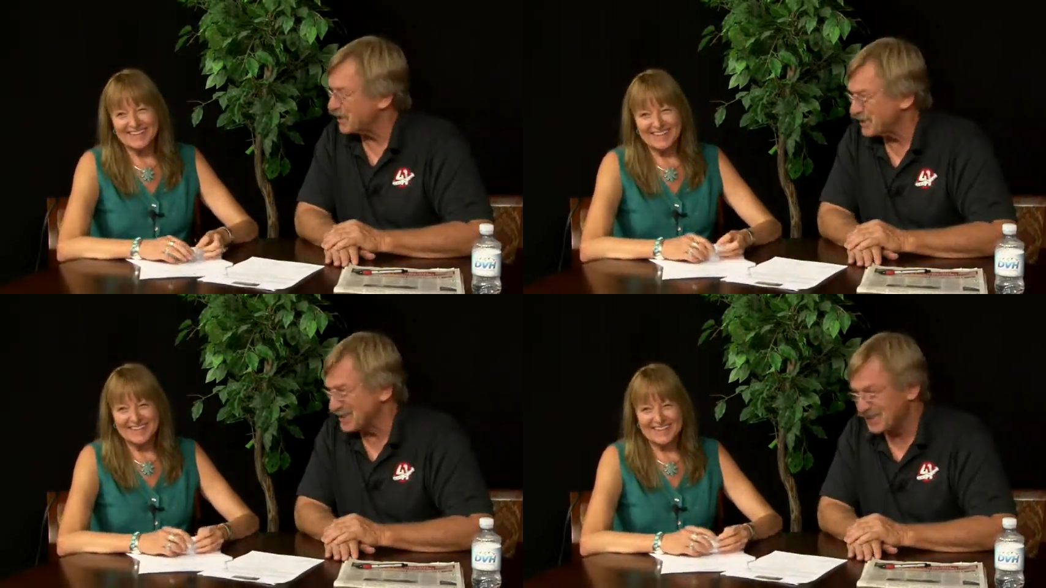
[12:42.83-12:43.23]

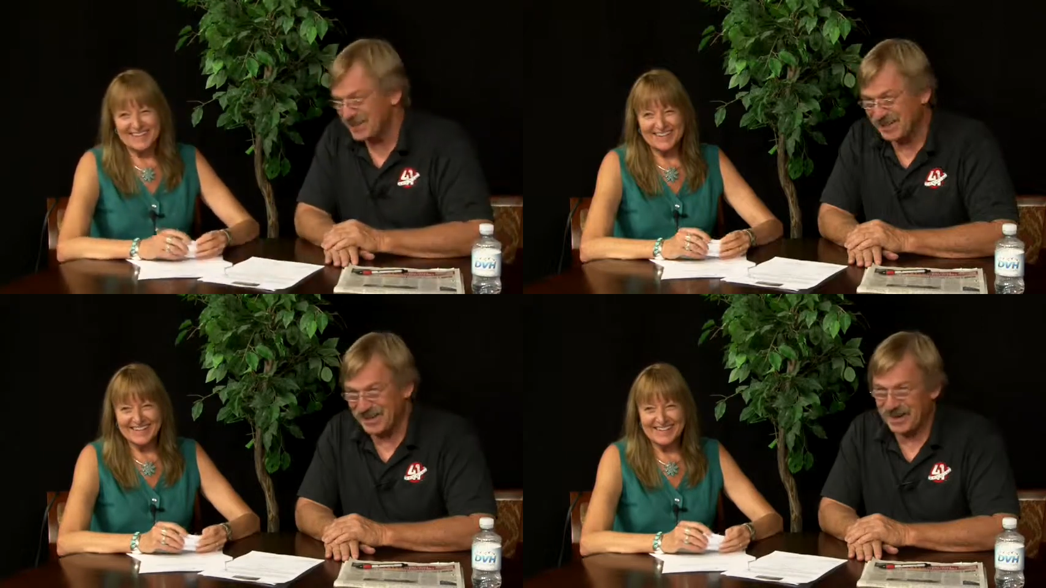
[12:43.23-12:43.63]
Speaker 1: much
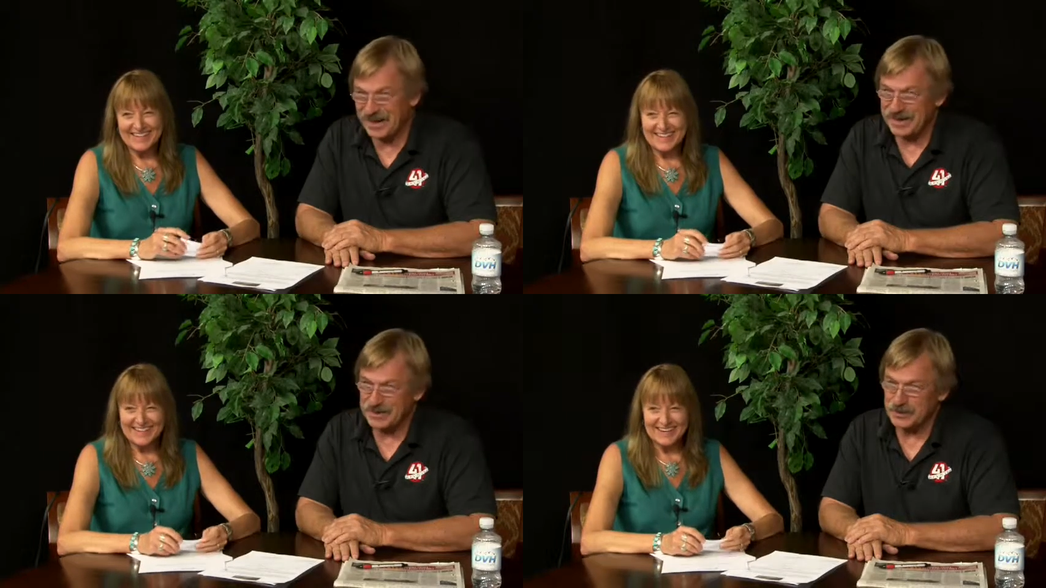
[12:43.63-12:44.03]

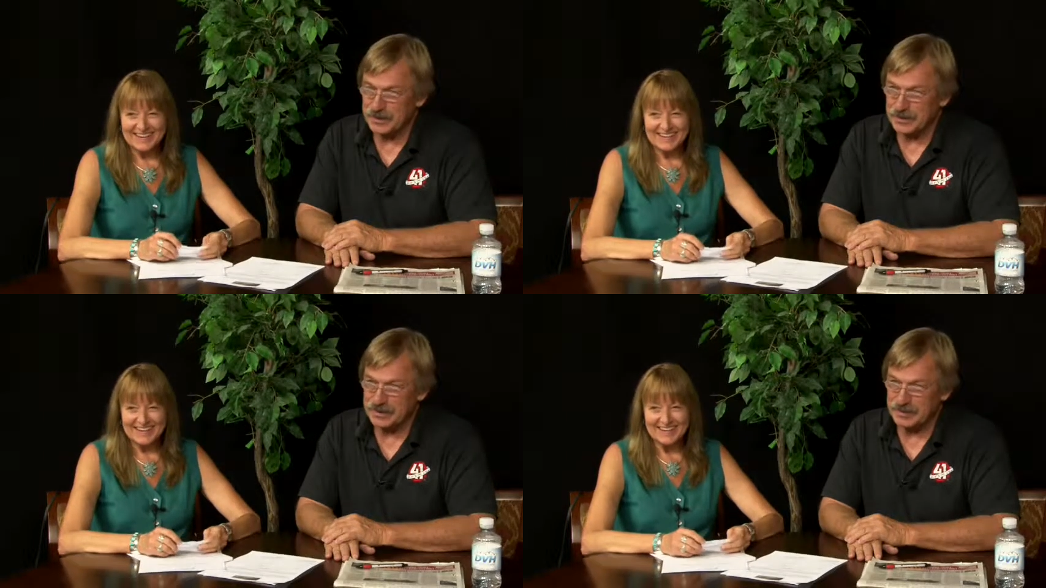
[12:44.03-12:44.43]
and
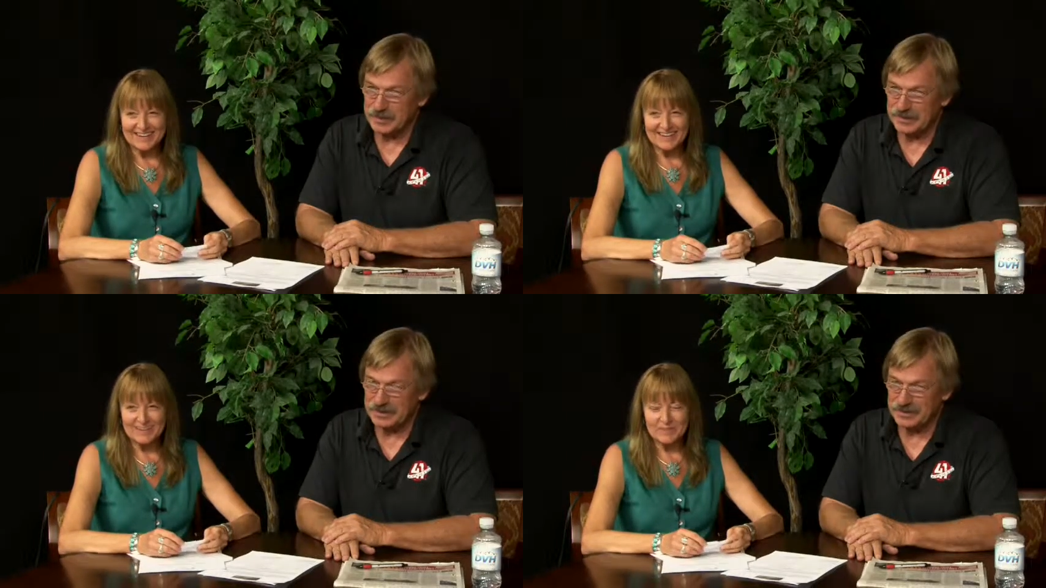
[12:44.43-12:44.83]
we will
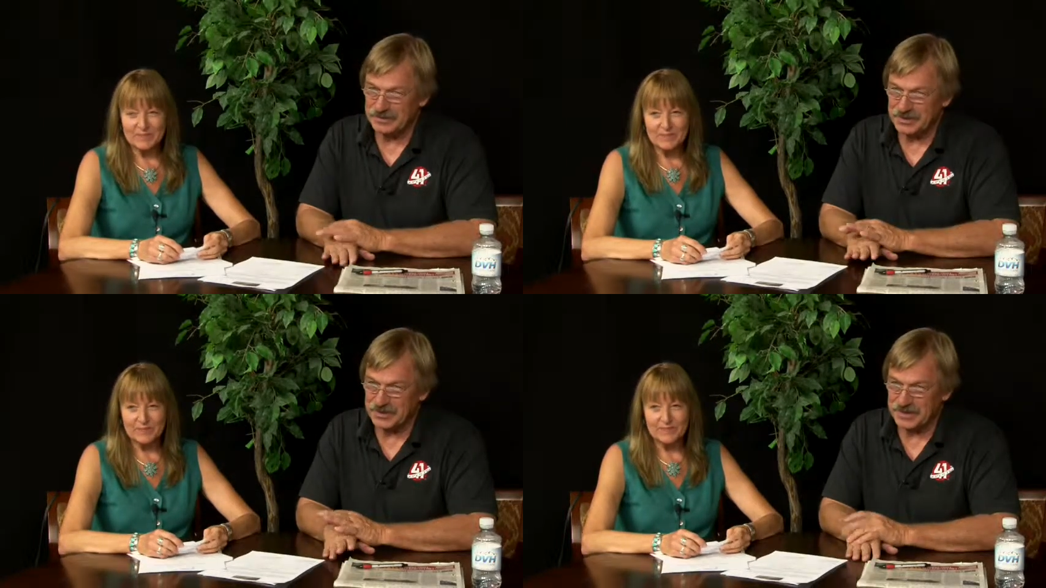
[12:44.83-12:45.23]
be
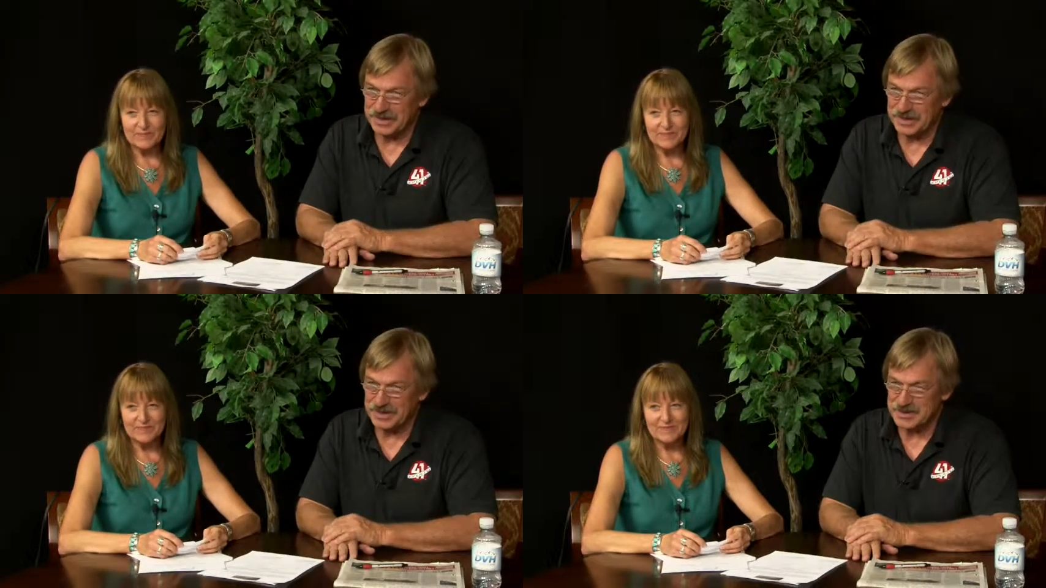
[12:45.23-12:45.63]
leaving you right
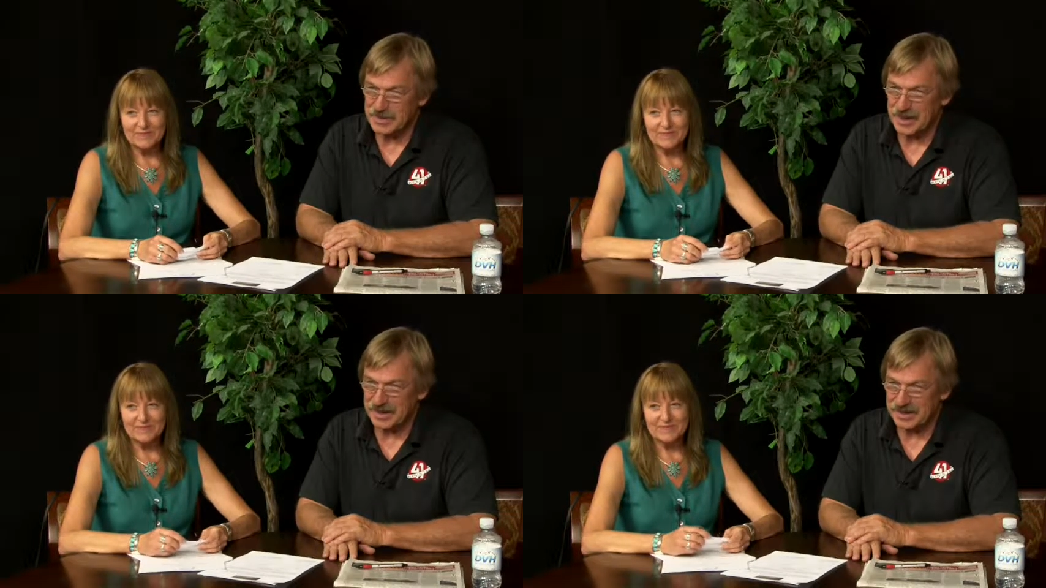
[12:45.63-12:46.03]
now
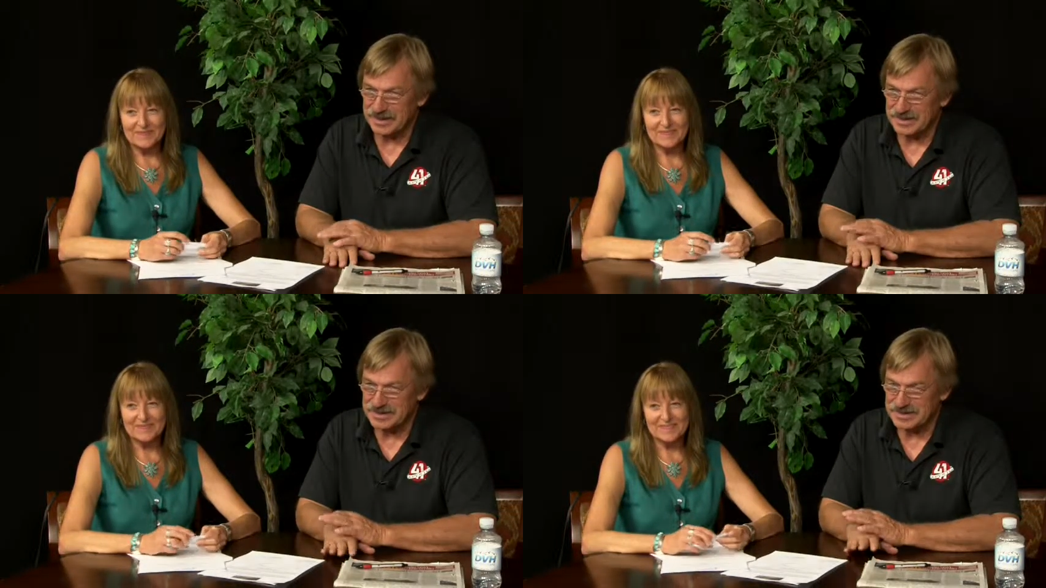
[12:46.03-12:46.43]
smiling
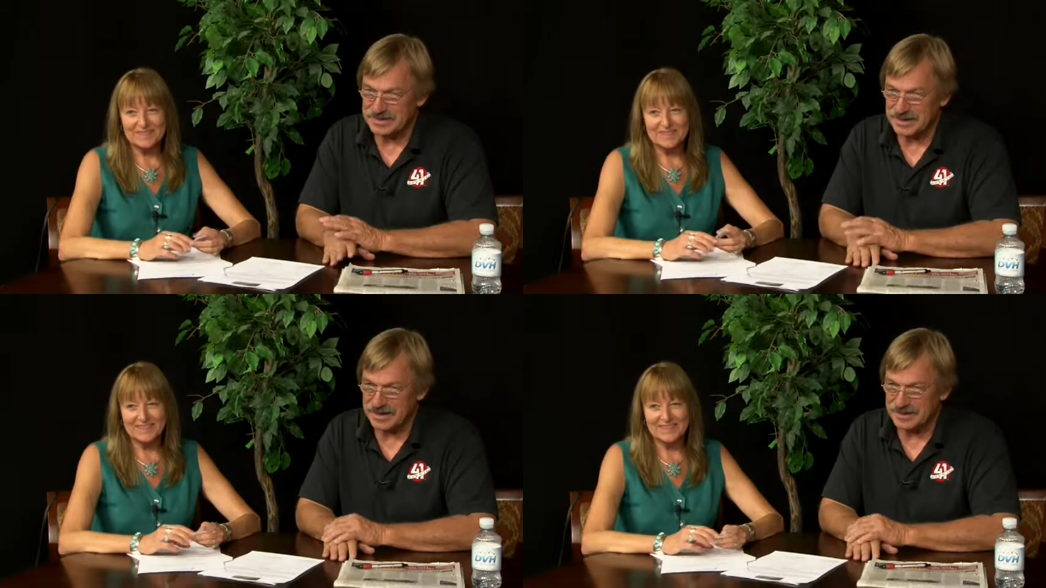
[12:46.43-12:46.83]
because
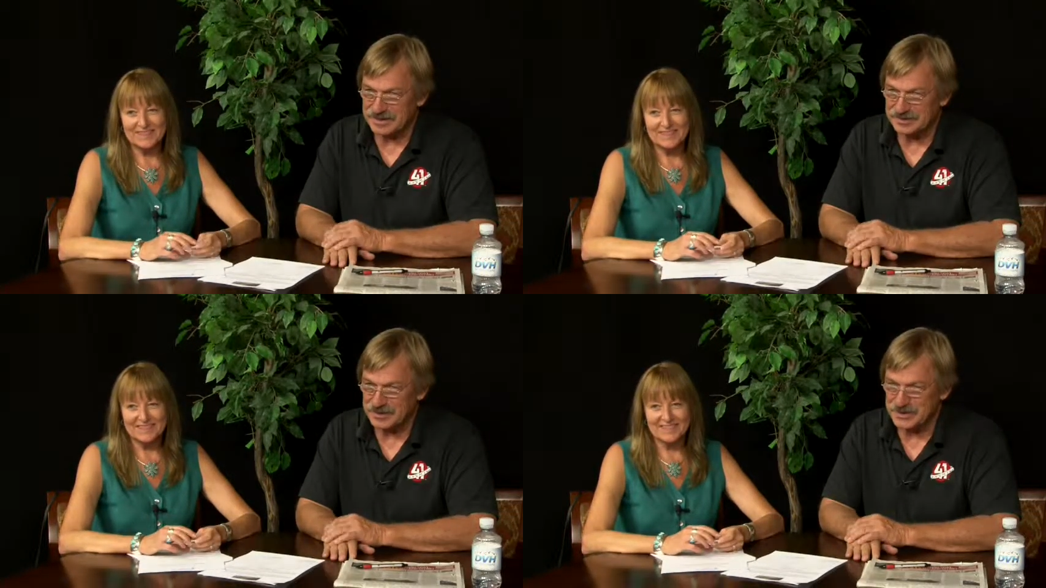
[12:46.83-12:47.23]
uh,
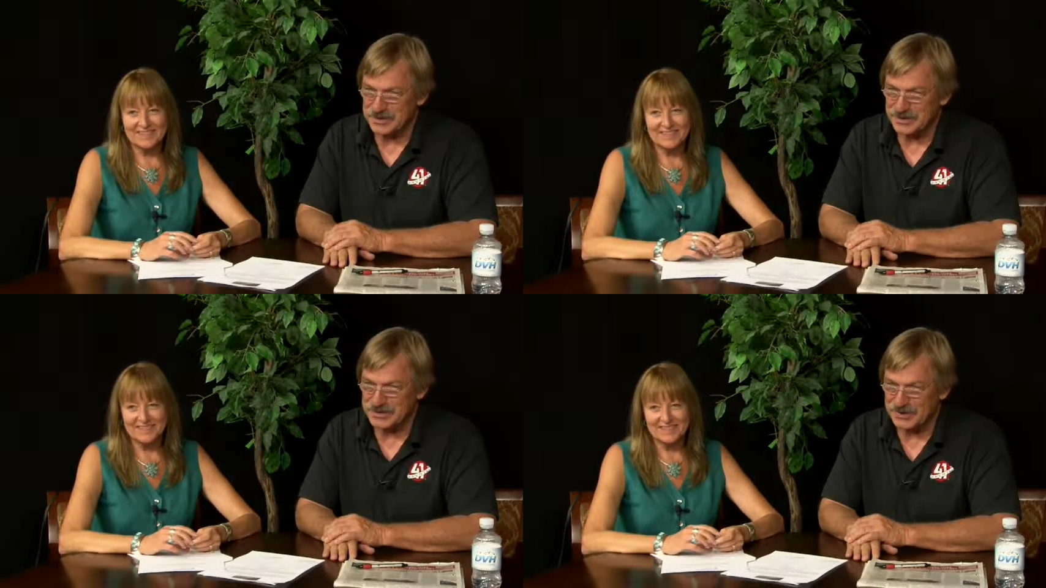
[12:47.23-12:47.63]
that, that, was a
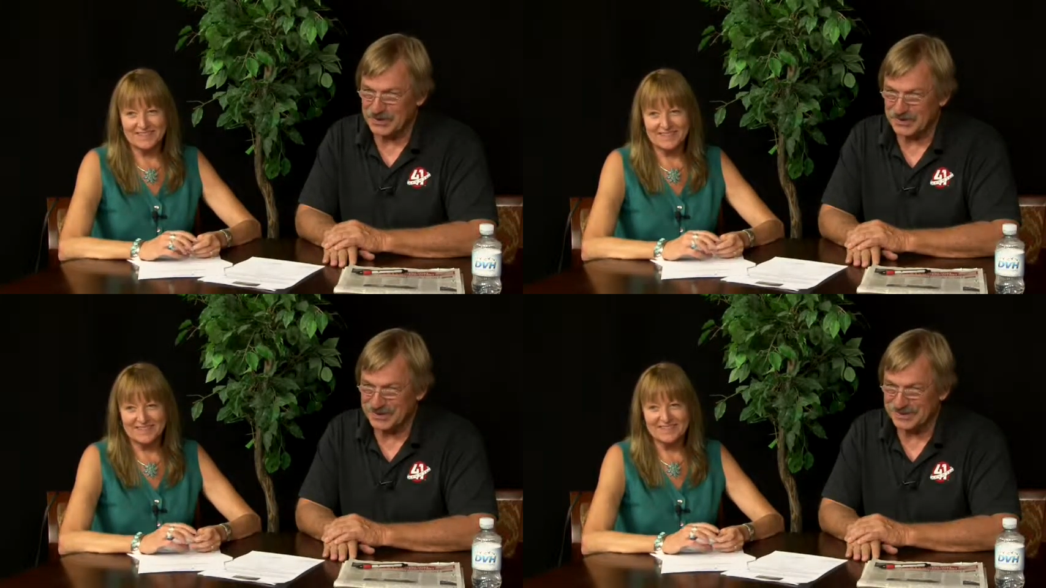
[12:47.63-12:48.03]
good joke.